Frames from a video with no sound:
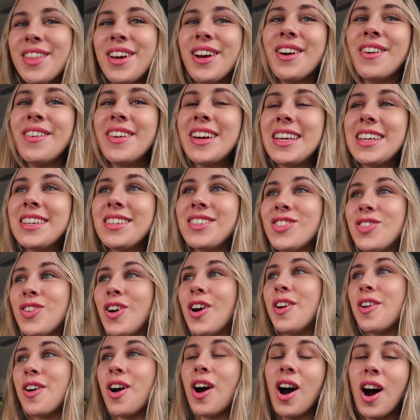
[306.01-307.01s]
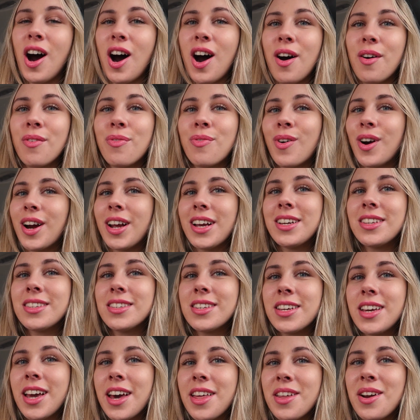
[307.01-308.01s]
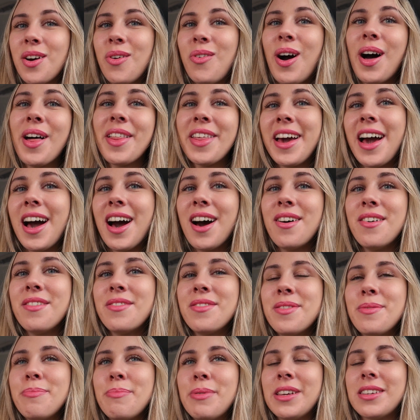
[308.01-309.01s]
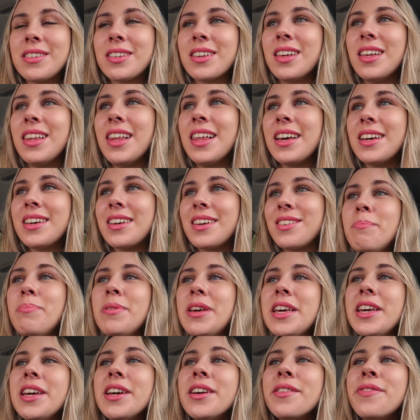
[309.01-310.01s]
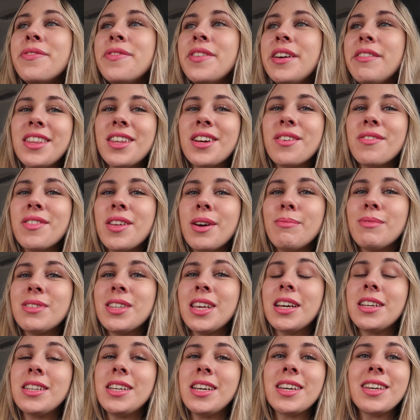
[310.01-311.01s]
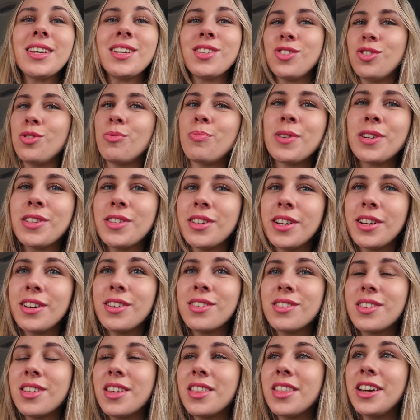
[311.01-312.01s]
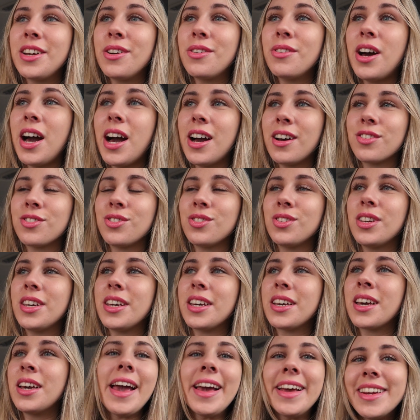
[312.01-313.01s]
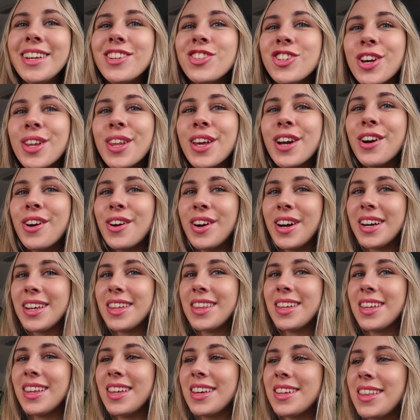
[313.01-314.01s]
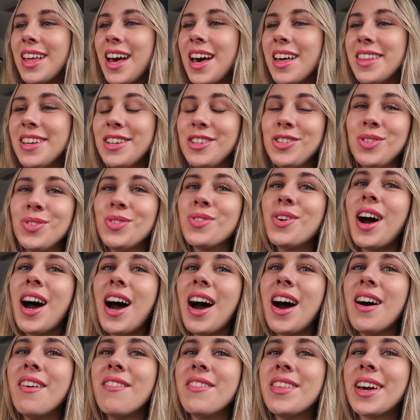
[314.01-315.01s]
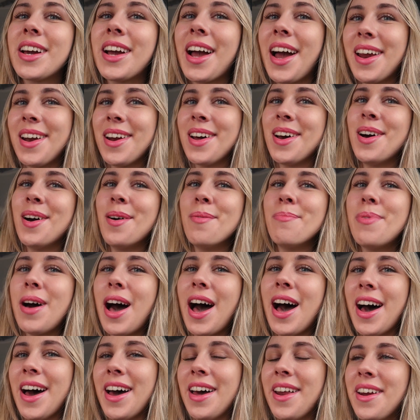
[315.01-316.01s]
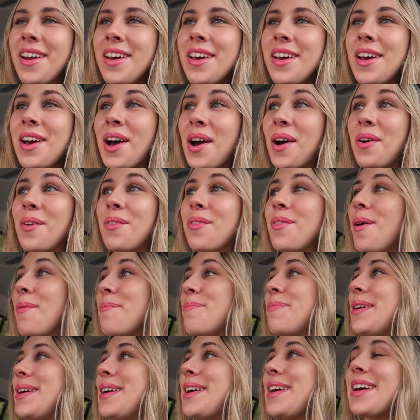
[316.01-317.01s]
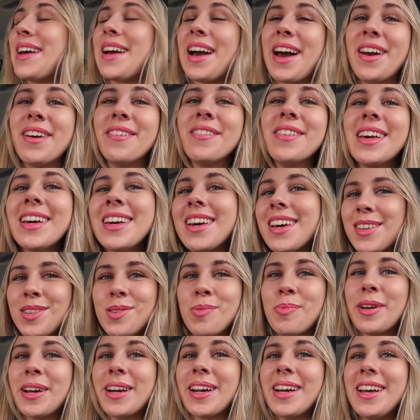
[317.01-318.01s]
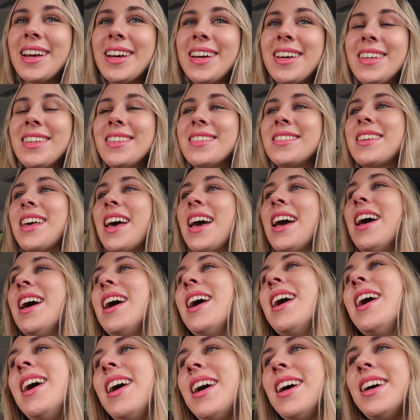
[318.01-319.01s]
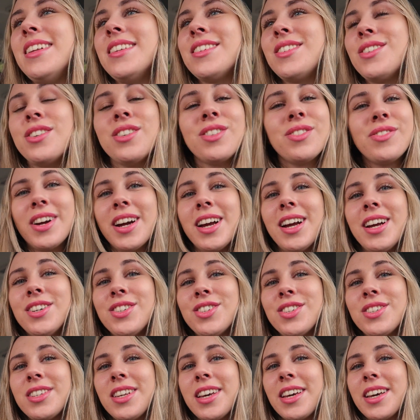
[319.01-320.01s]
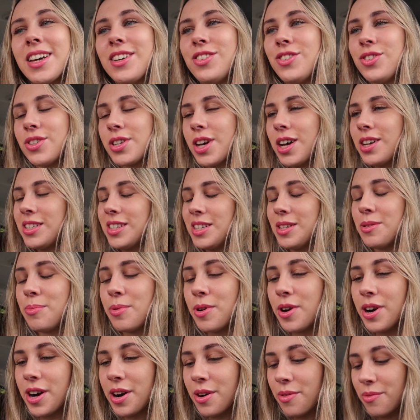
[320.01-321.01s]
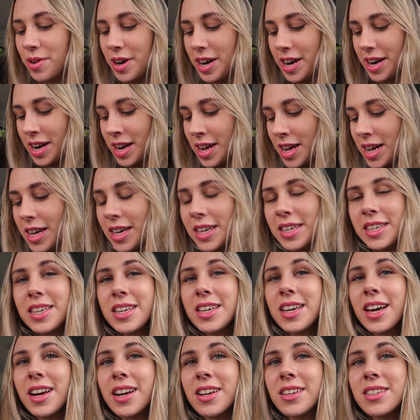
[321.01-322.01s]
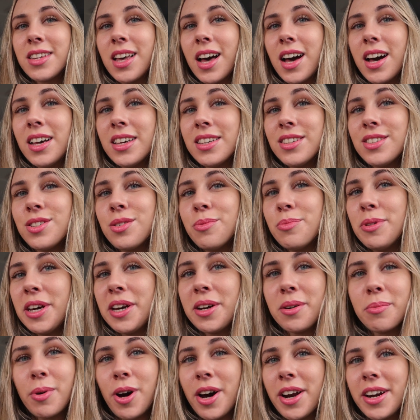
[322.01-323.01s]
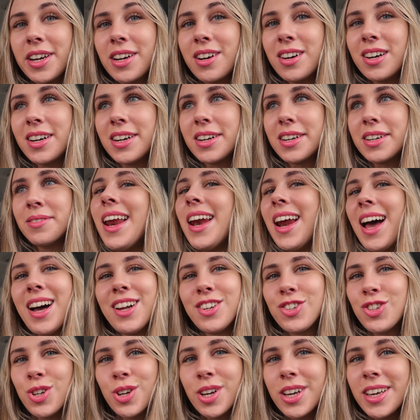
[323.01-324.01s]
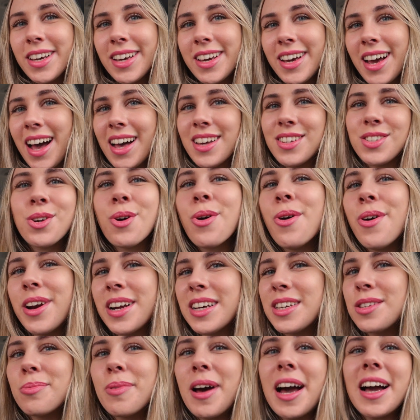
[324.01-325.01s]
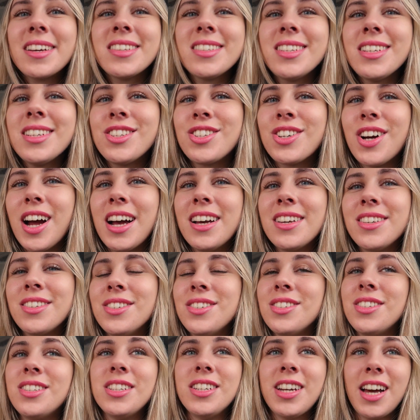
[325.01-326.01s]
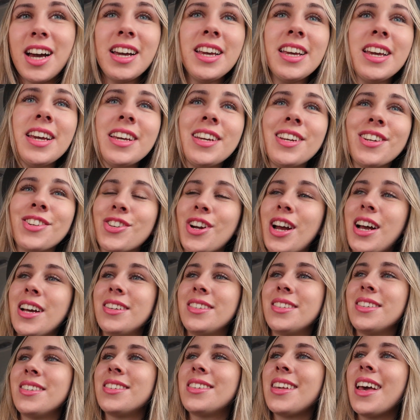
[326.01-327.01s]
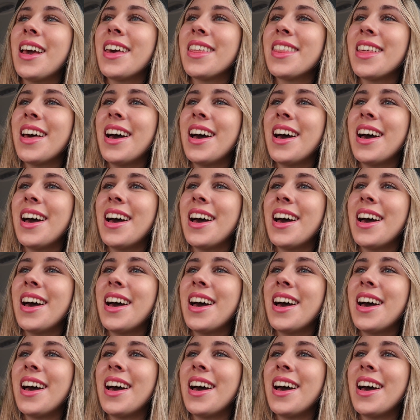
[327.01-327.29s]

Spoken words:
they already start off working together while they have basically like beef. Neither of them is like taking it super serious, and they don't actually like hate each other or anything like that. They do have that kind of bad grumpy kind of like experience, and so it's very interesting. I just got to the part where he got assigned to be her bodyguard, and naturally, as you would expect, he tries to deny it. He tries to say